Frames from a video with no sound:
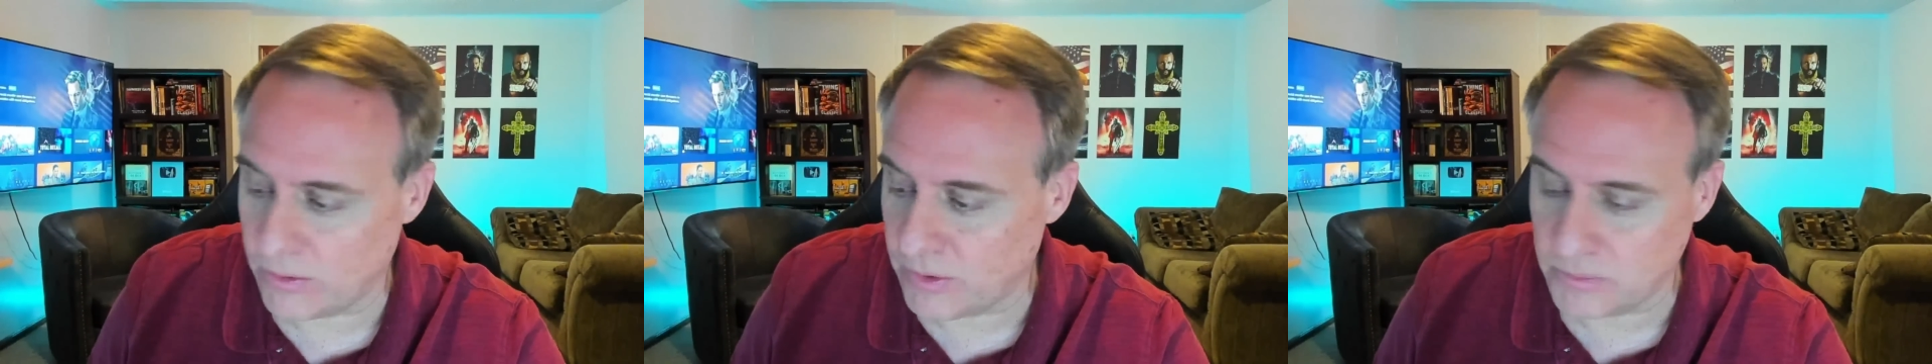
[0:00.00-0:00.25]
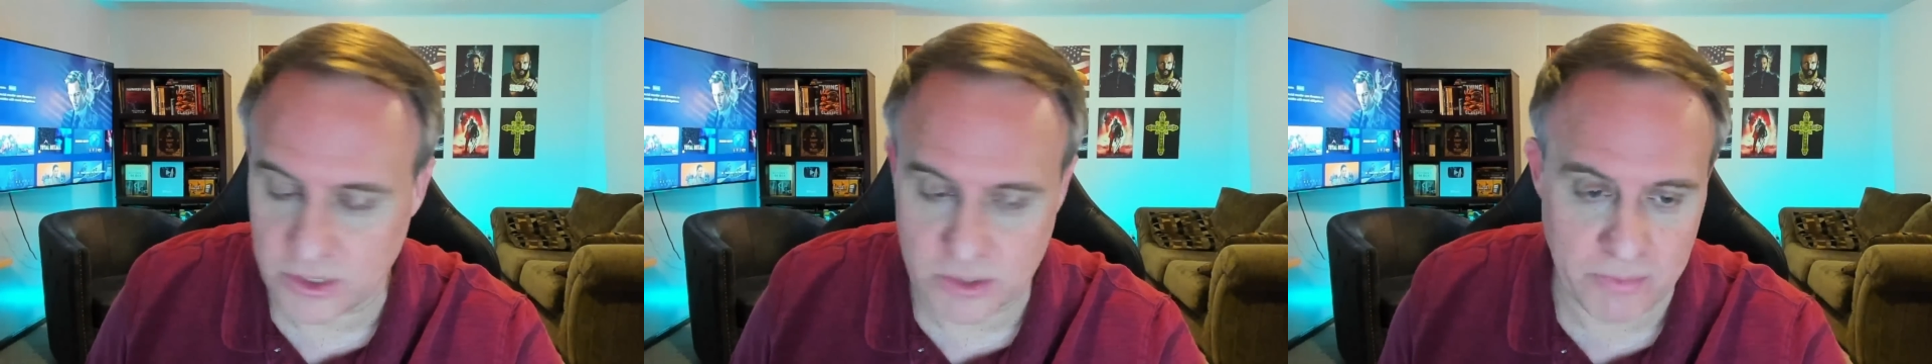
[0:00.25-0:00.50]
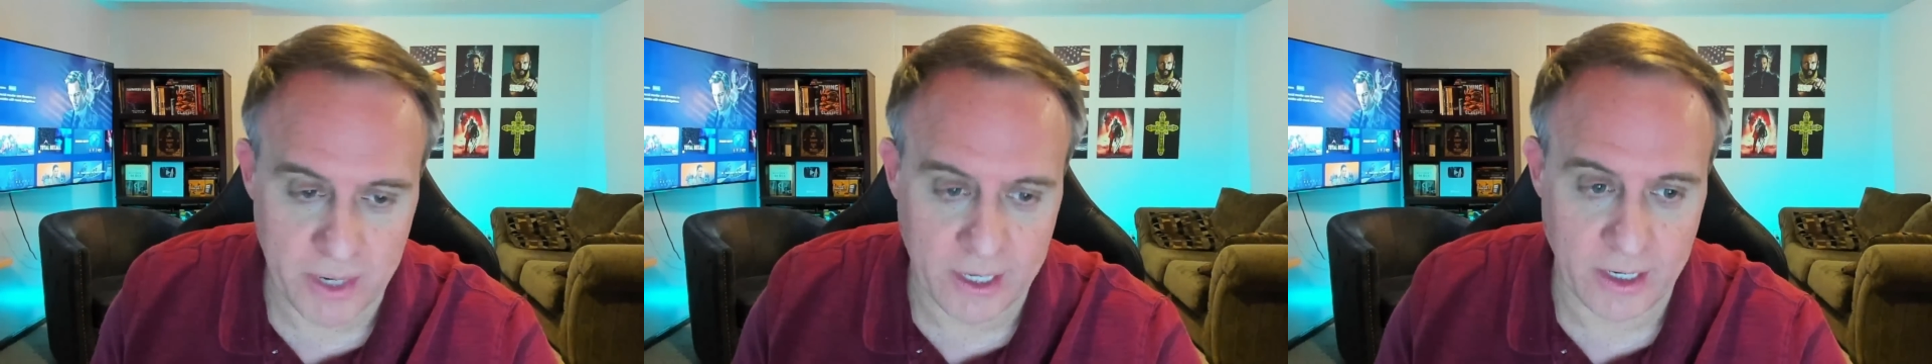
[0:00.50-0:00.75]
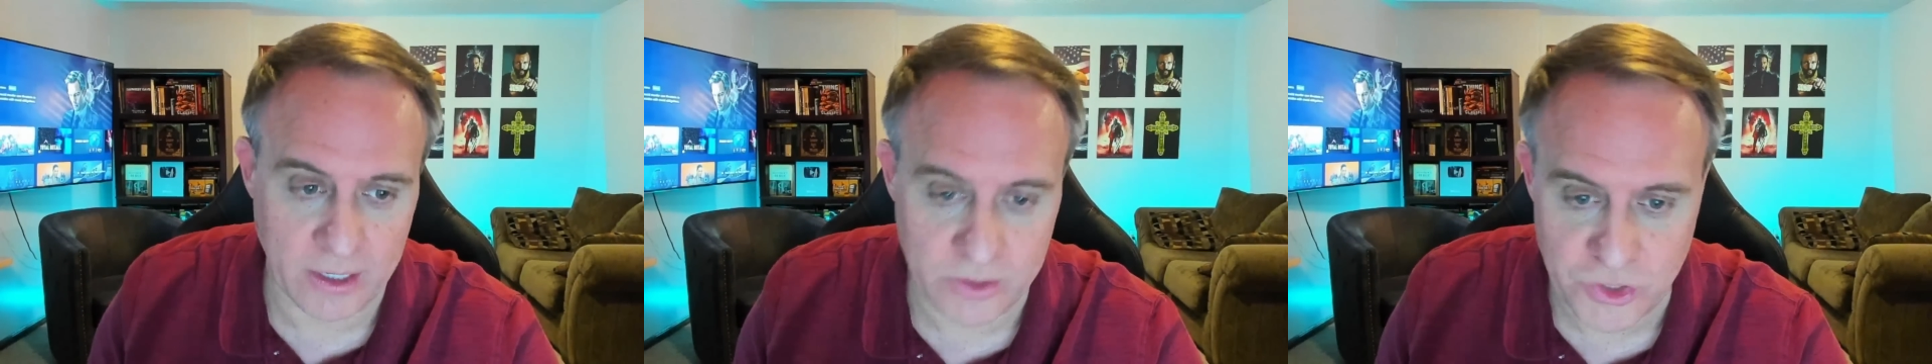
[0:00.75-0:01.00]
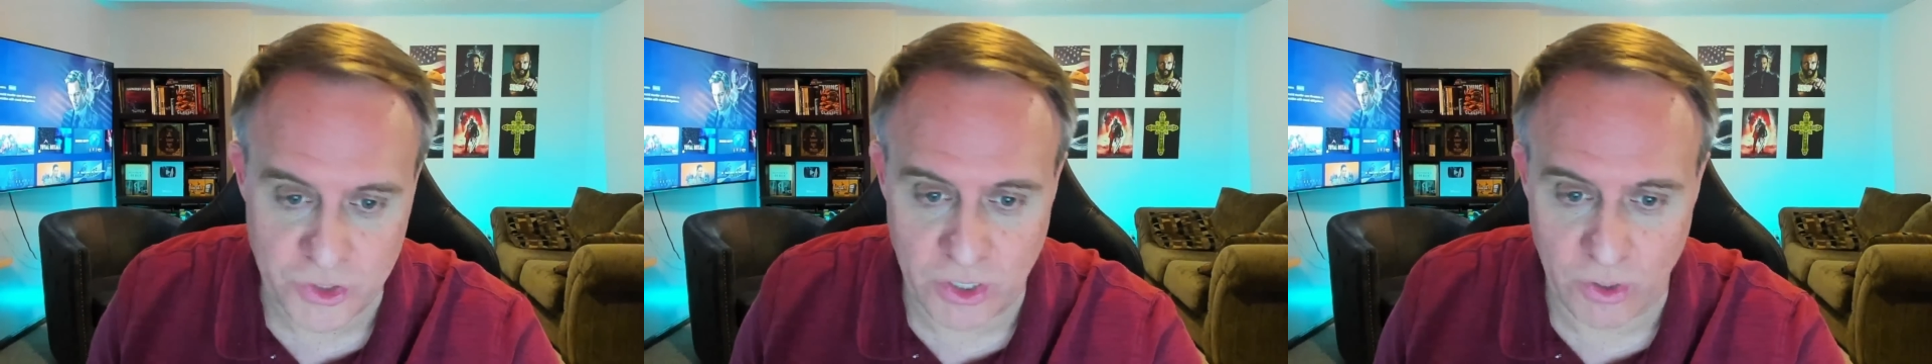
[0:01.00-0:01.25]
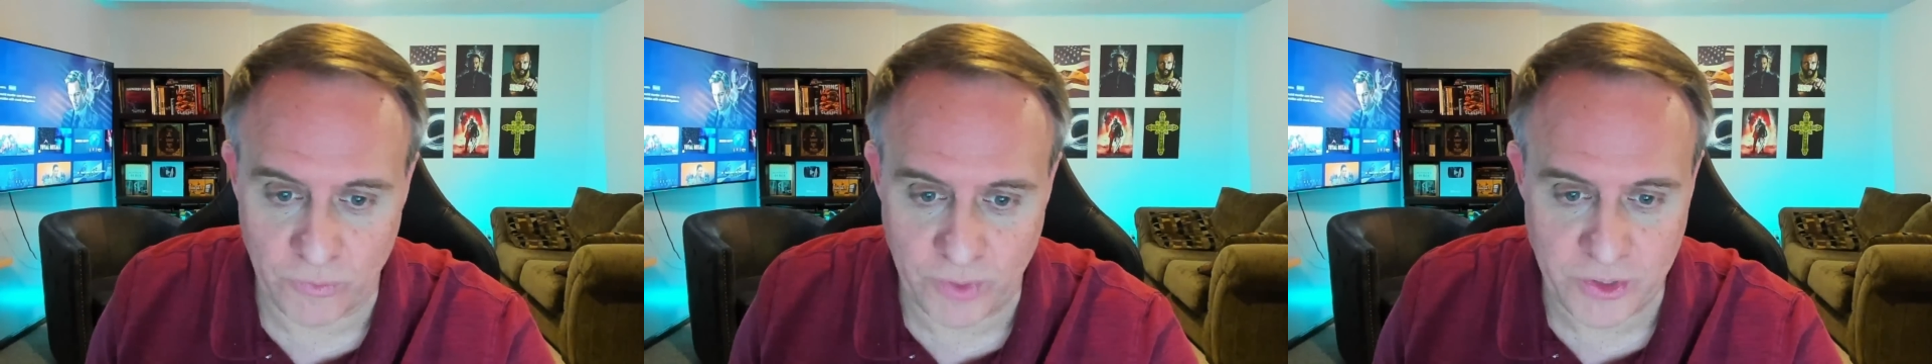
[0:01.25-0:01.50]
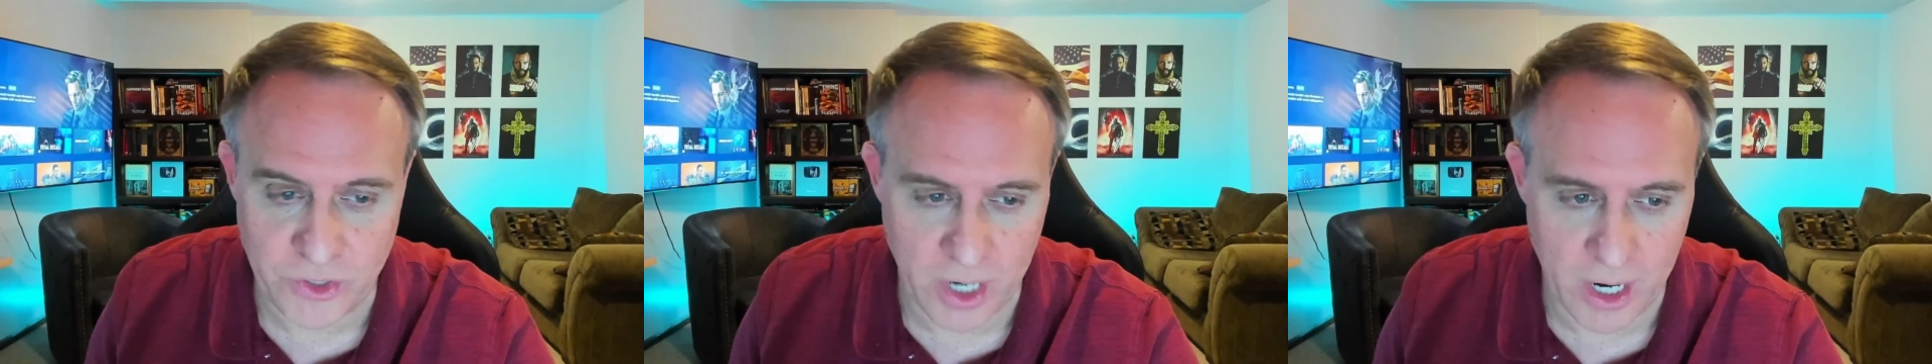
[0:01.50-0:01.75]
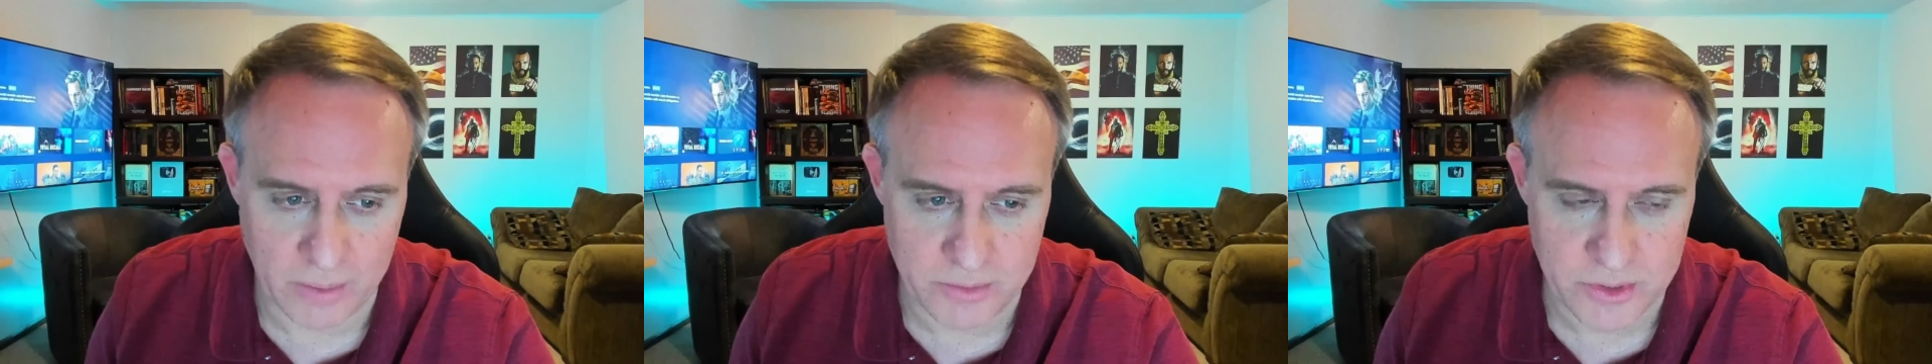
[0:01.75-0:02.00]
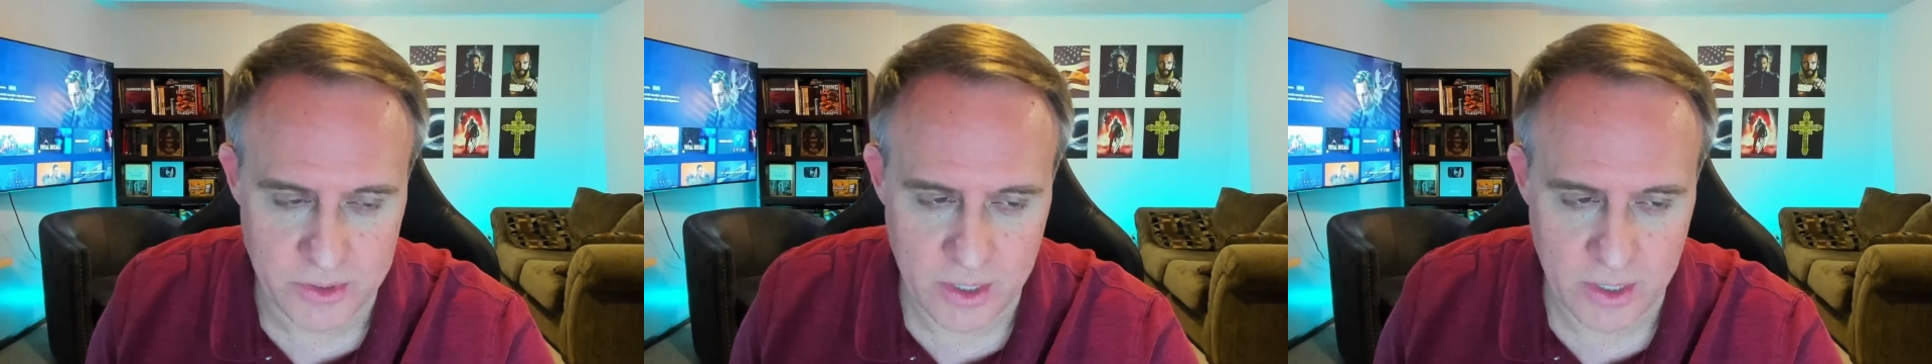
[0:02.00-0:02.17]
them just making GOV jobs